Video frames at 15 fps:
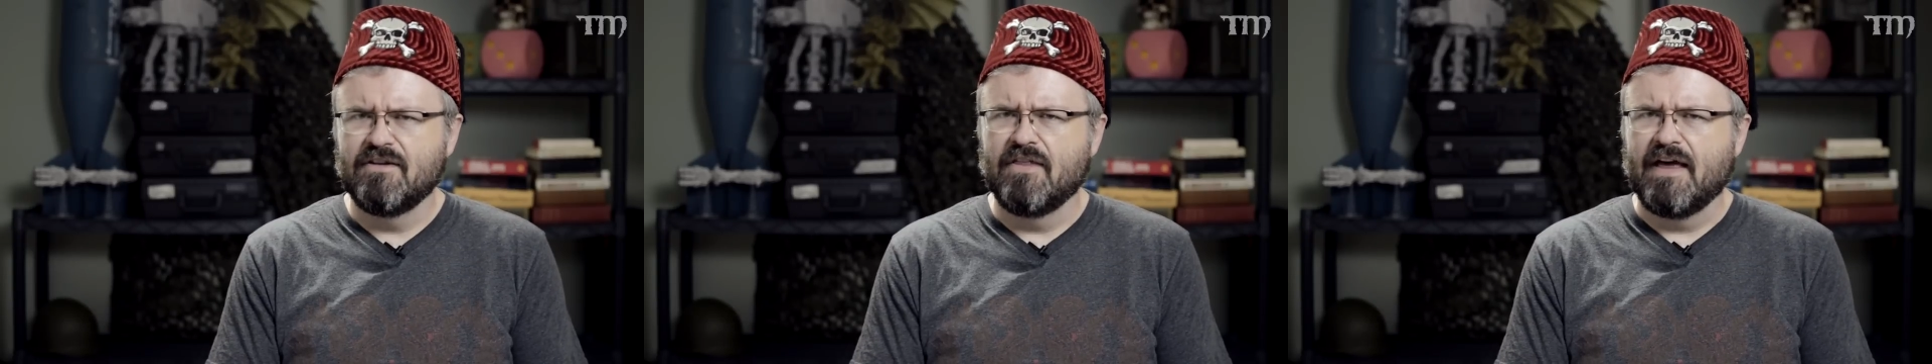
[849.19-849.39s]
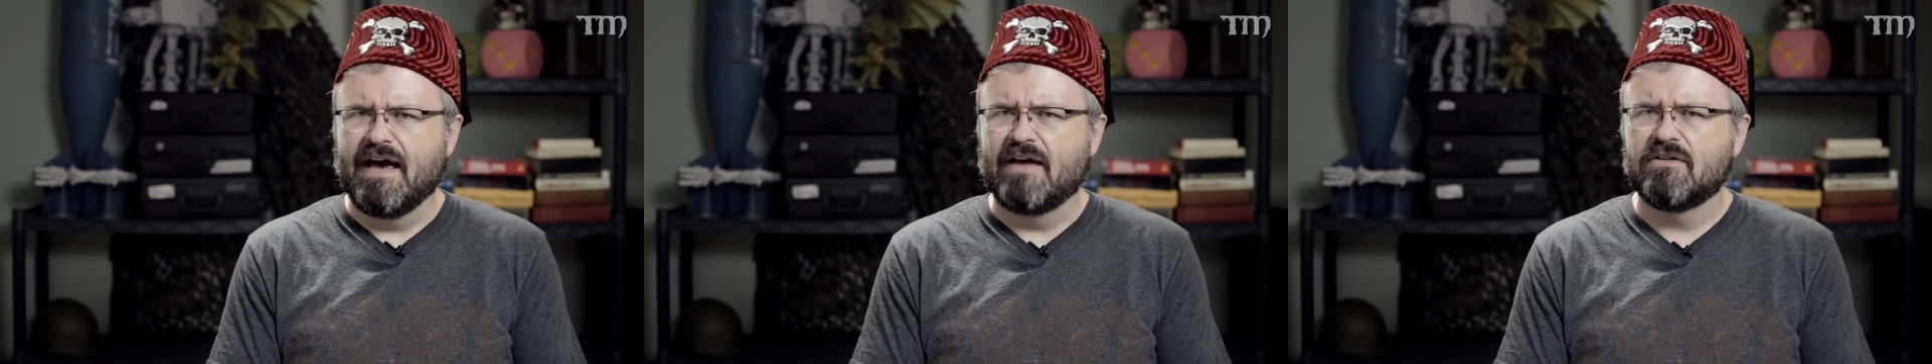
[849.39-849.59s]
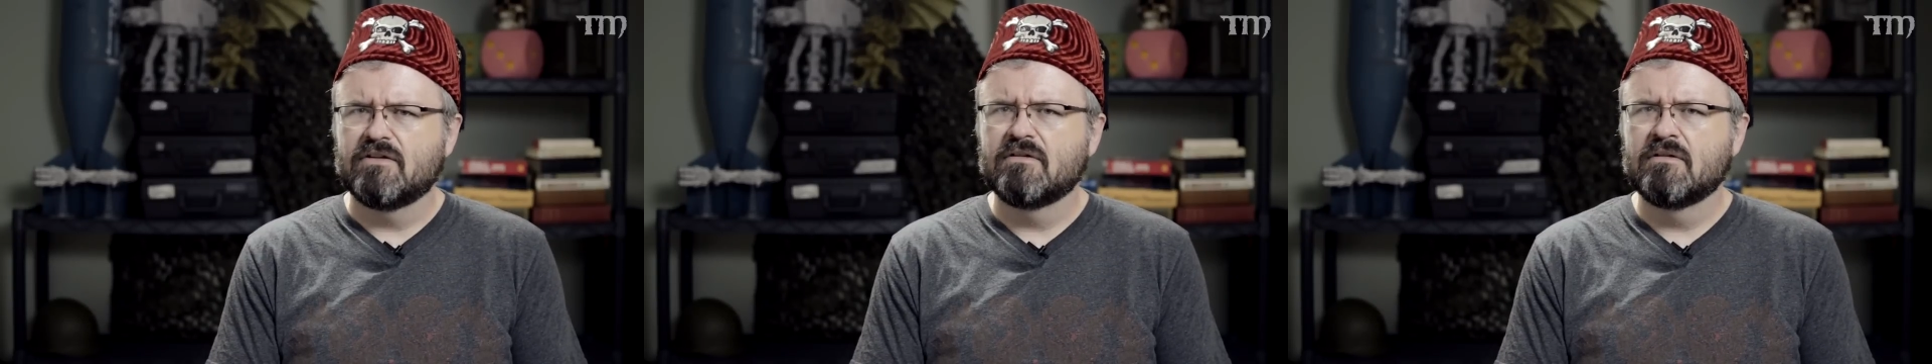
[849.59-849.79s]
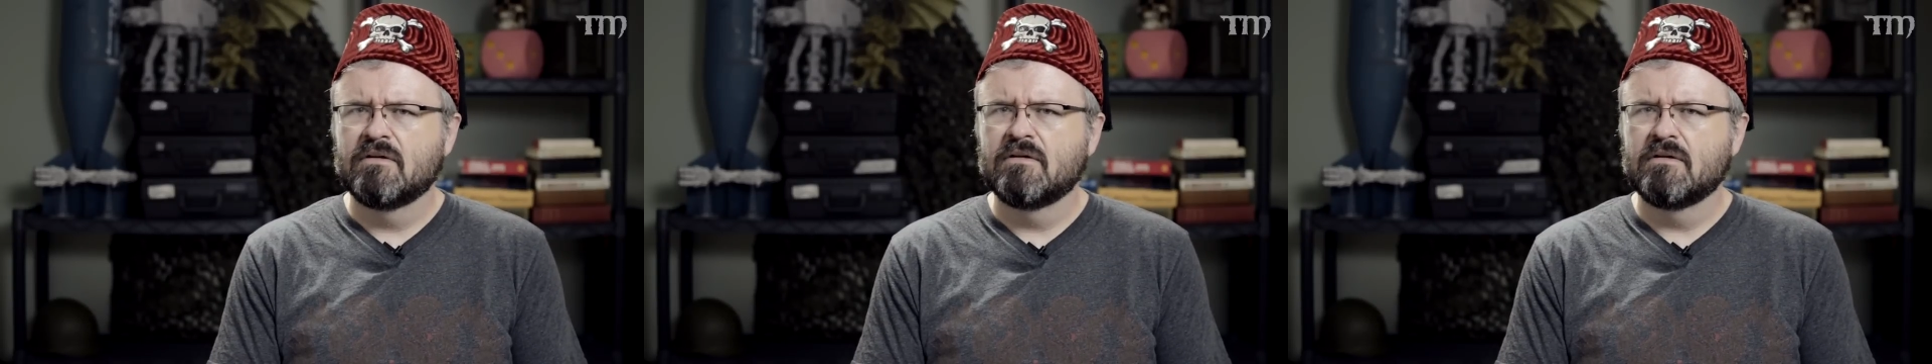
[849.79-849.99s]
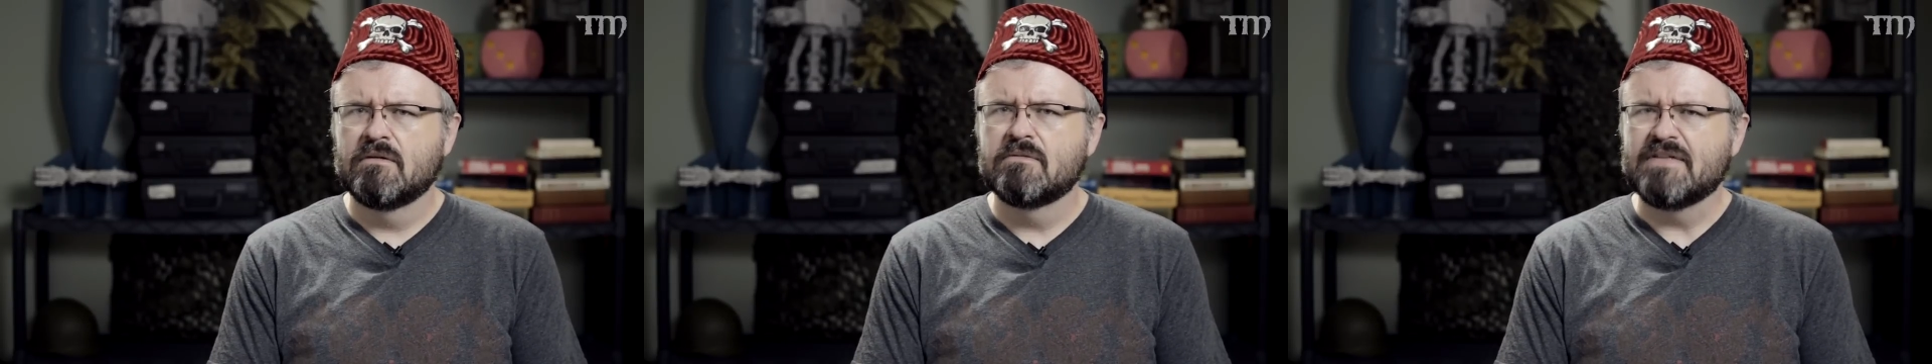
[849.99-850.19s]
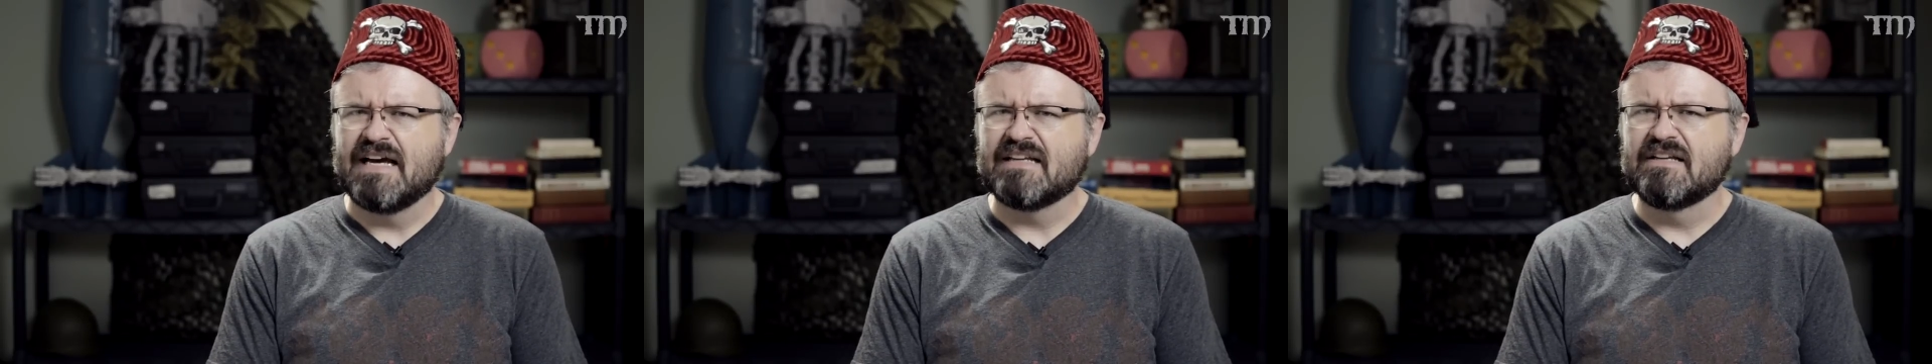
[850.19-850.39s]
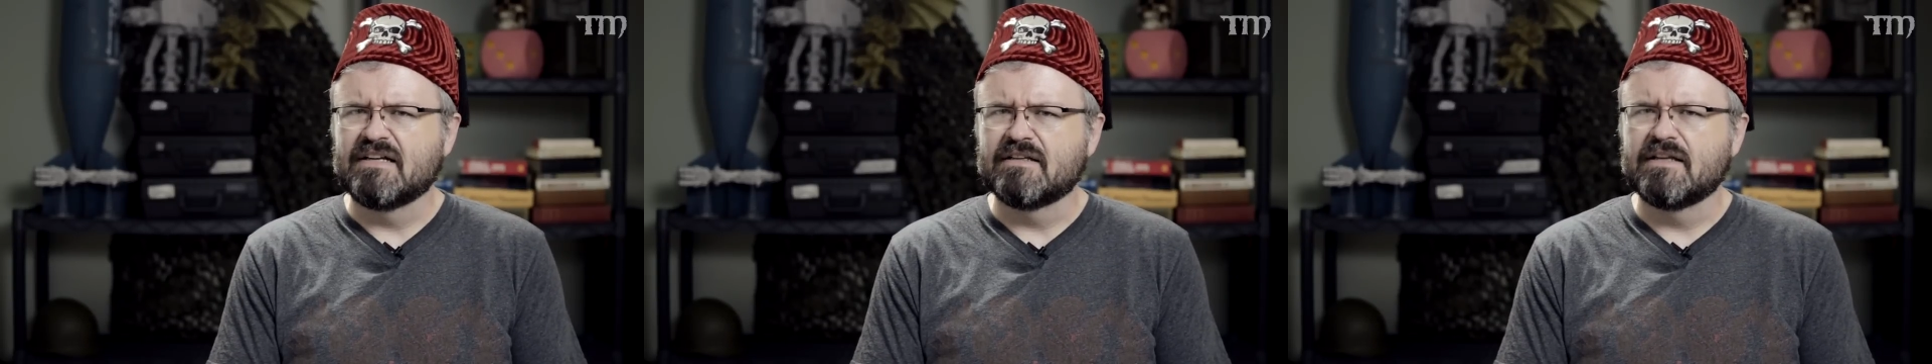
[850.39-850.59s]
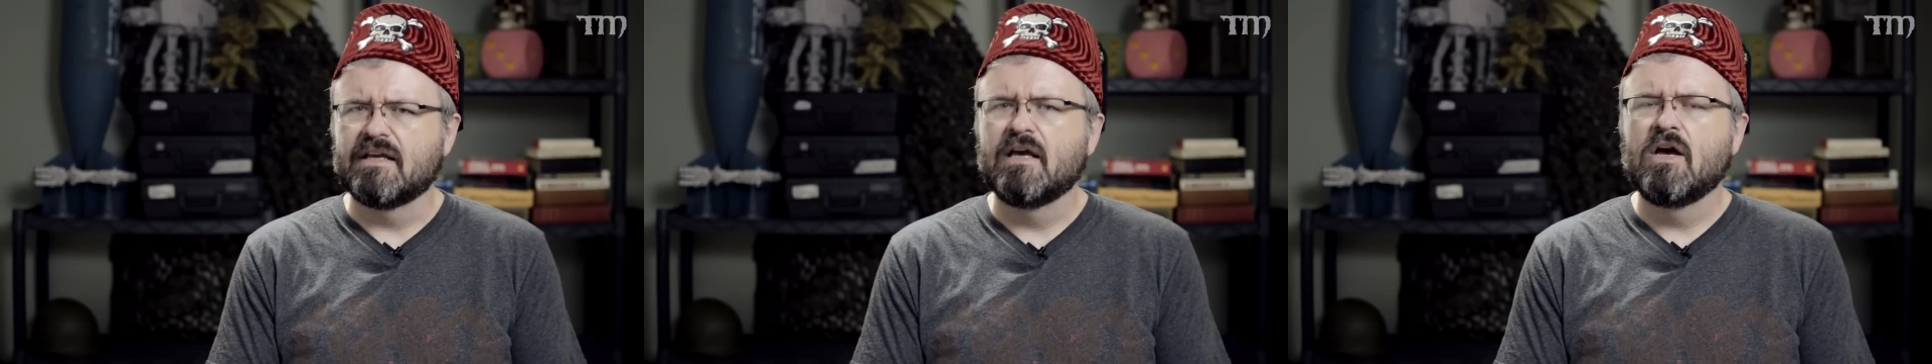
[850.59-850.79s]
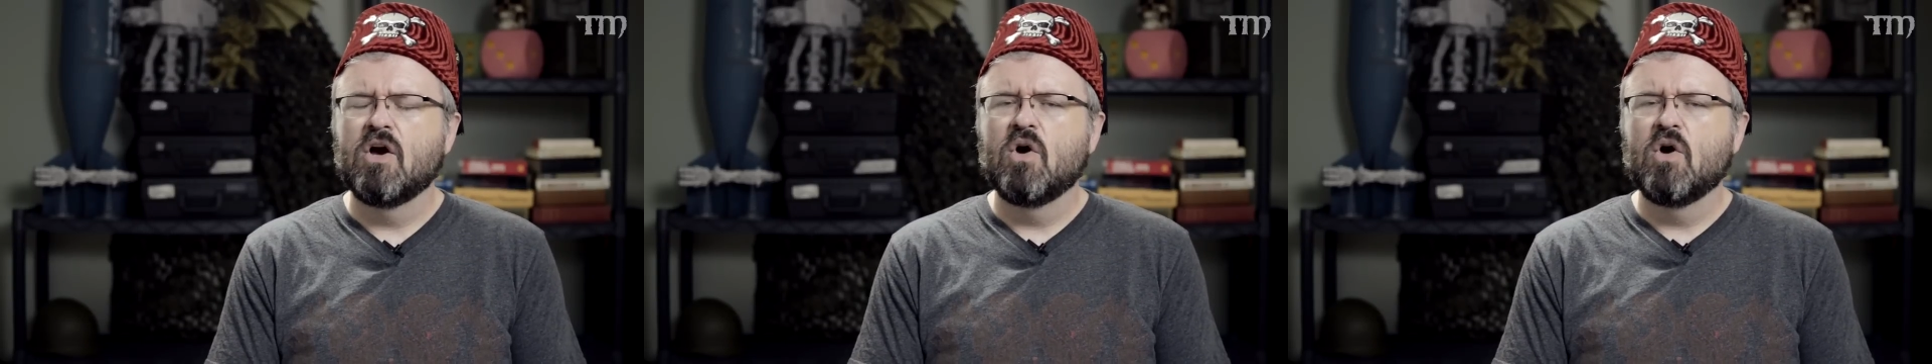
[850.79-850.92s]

that, technically.